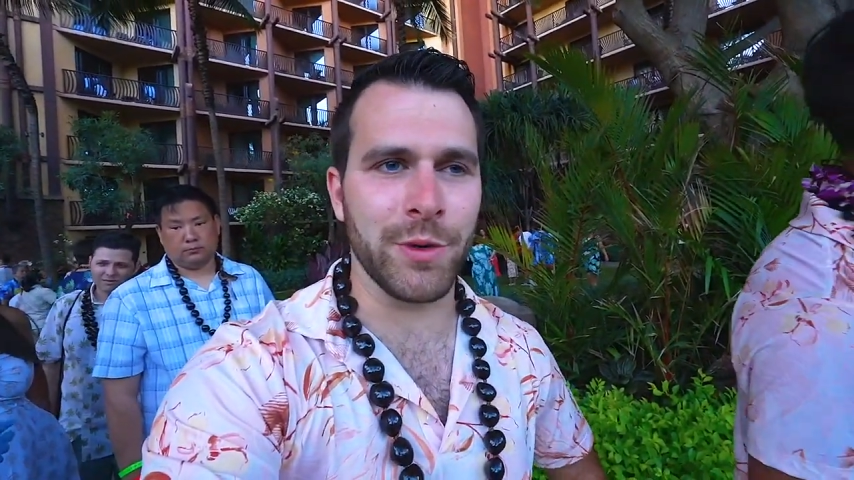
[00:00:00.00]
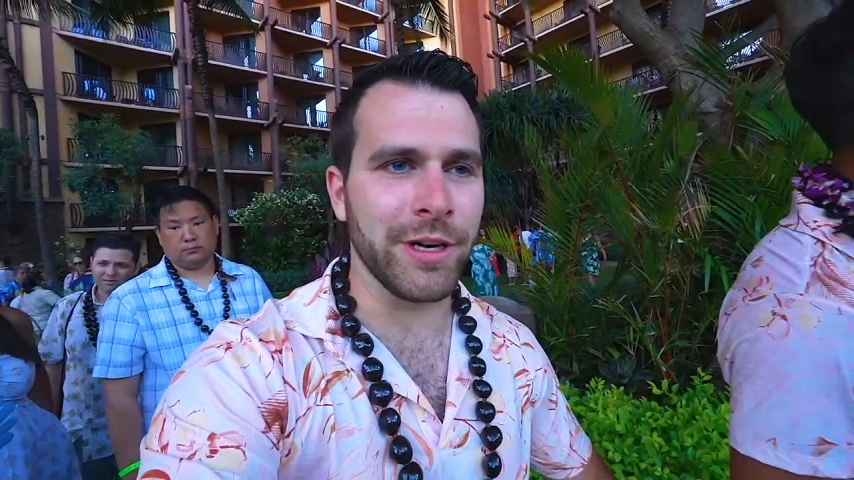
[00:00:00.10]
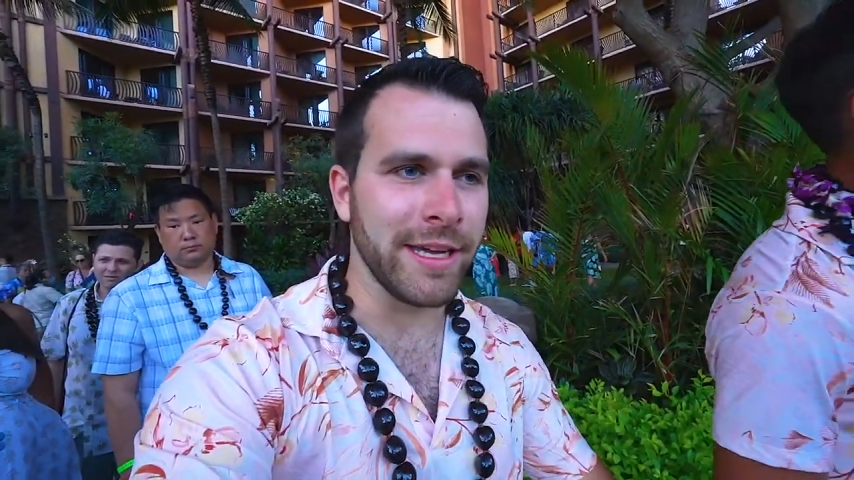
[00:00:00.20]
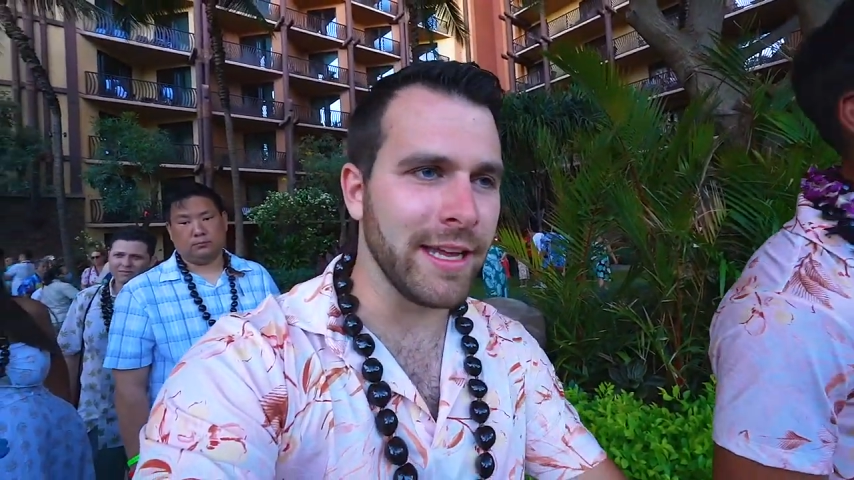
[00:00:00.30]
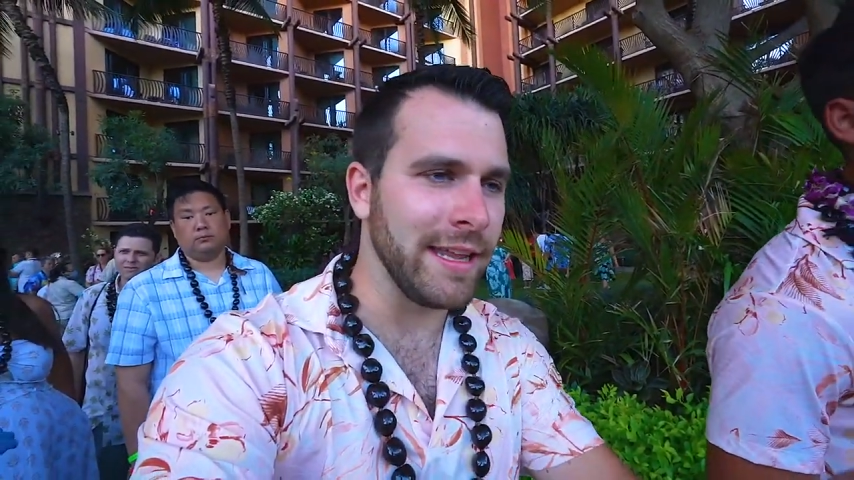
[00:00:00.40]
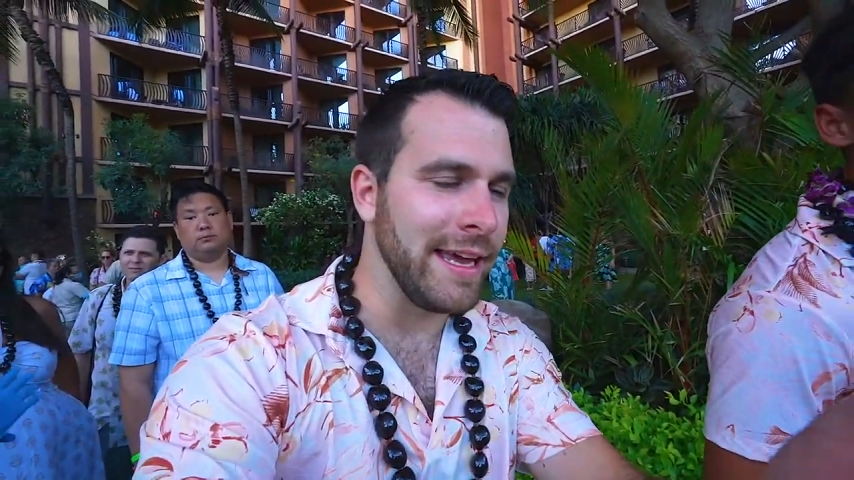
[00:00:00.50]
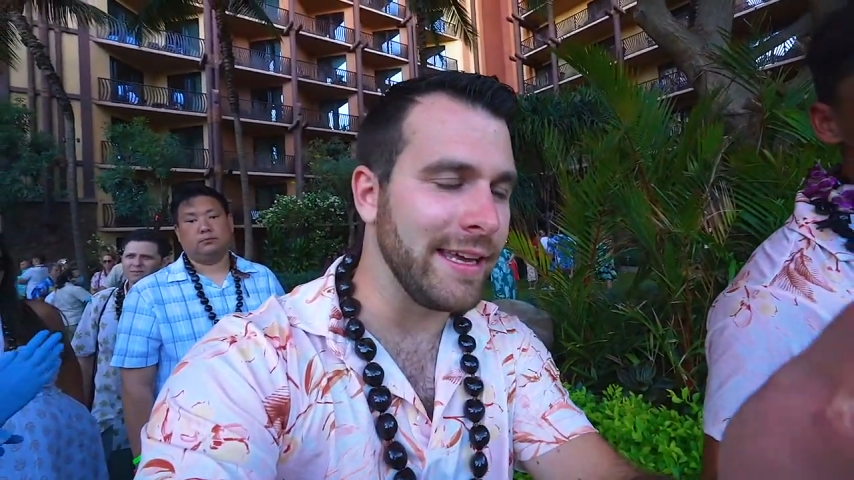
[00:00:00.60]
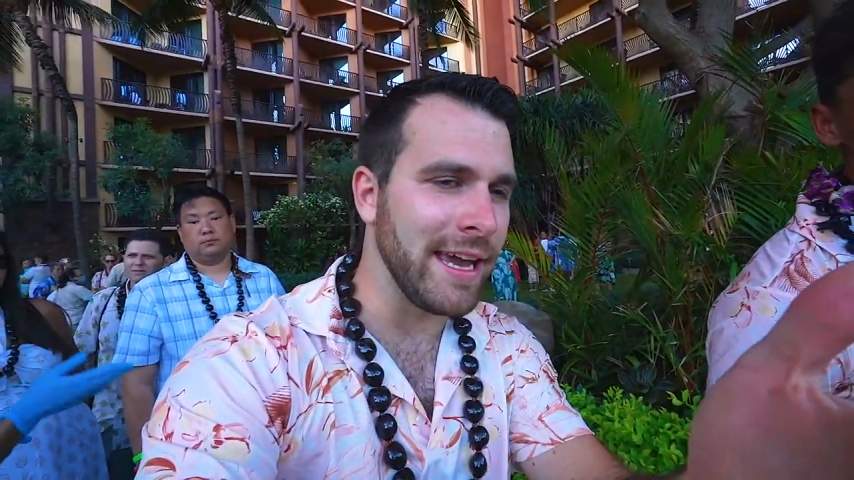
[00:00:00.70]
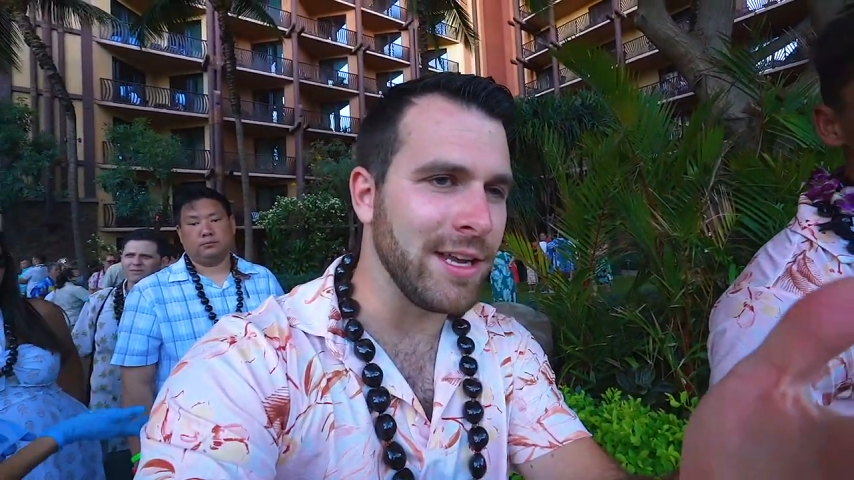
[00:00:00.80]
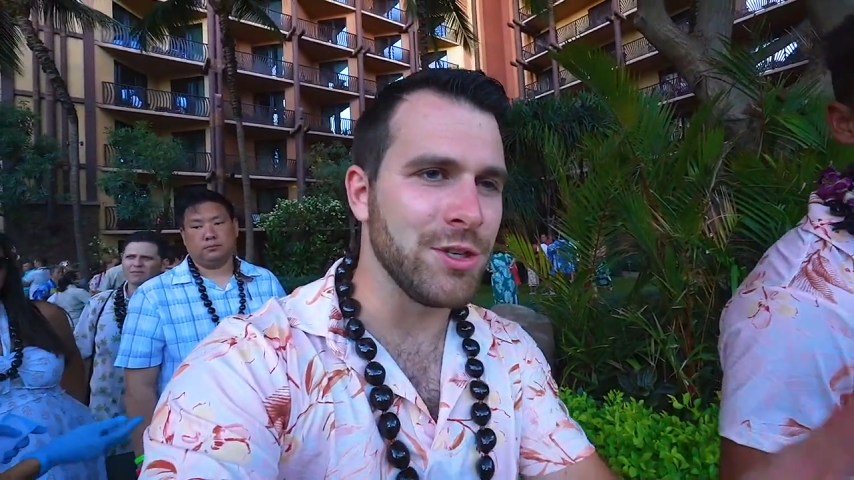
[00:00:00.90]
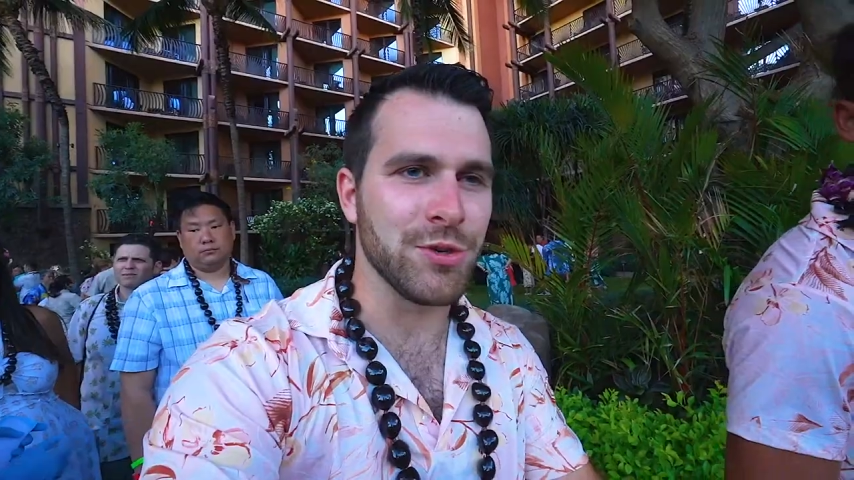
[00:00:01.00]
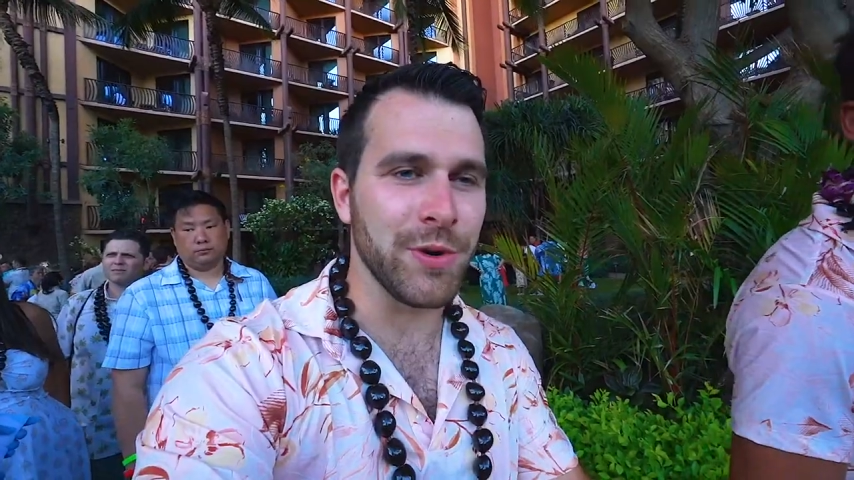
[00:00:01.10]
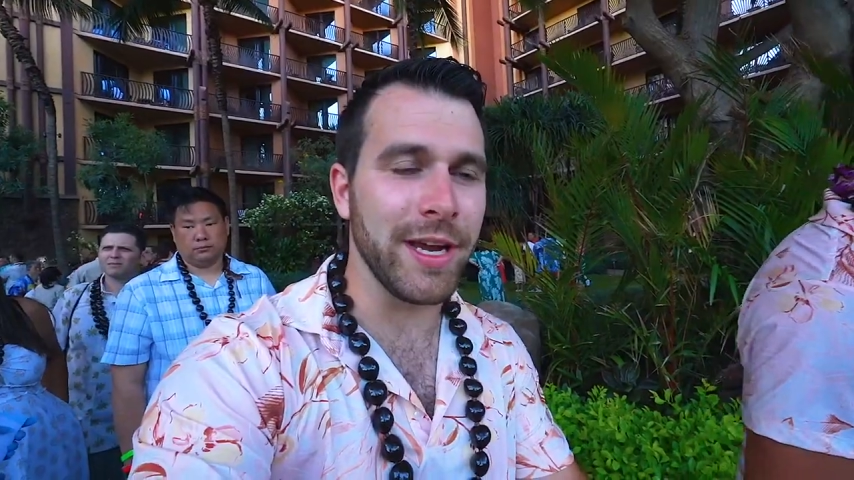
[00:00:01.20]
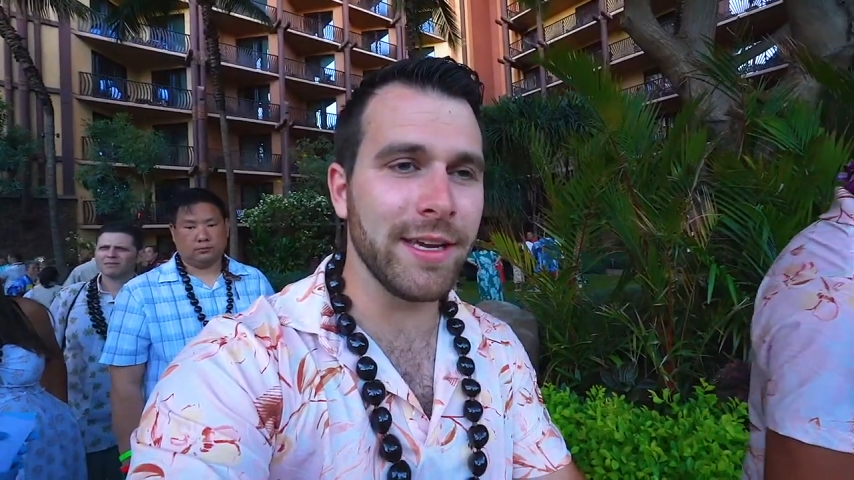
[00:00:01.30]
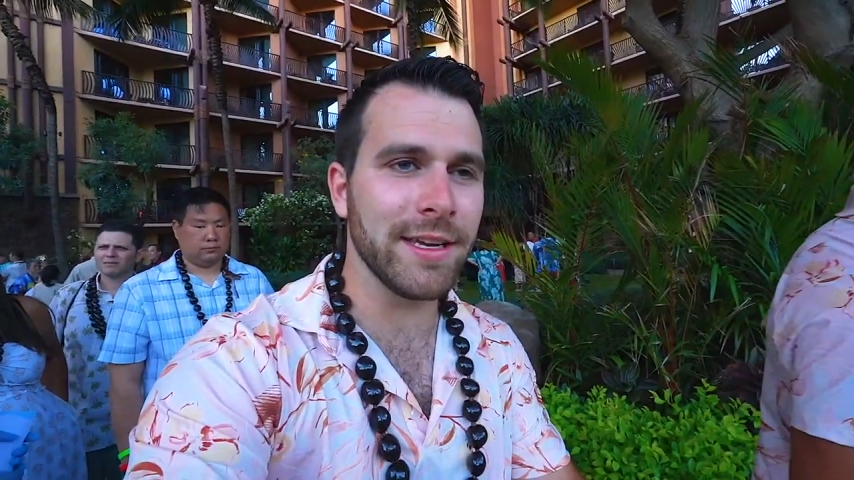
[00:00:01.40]
gonna get like a
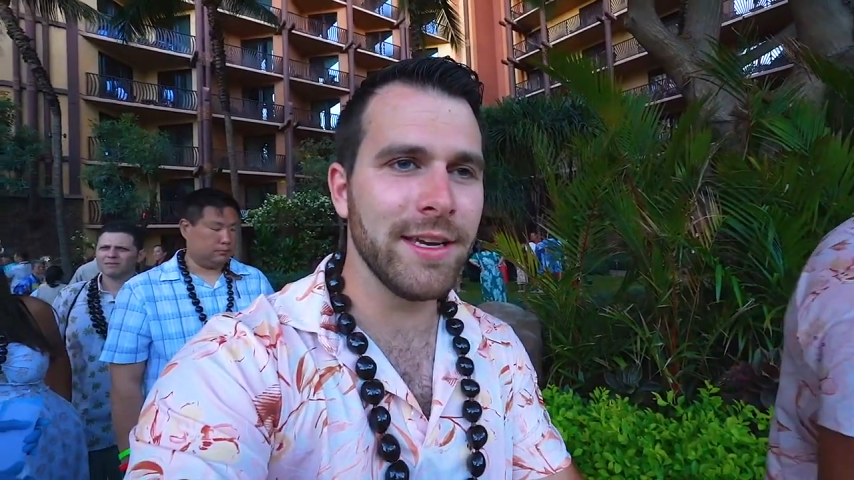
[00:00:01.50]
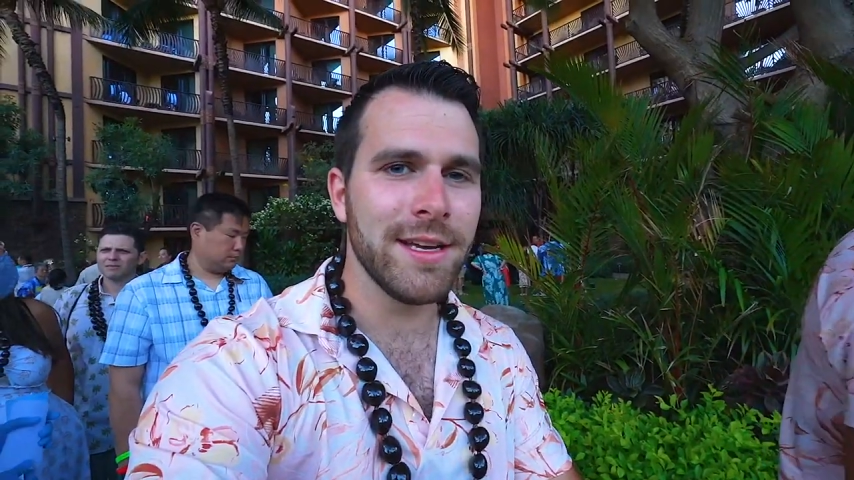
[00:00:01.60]
drink.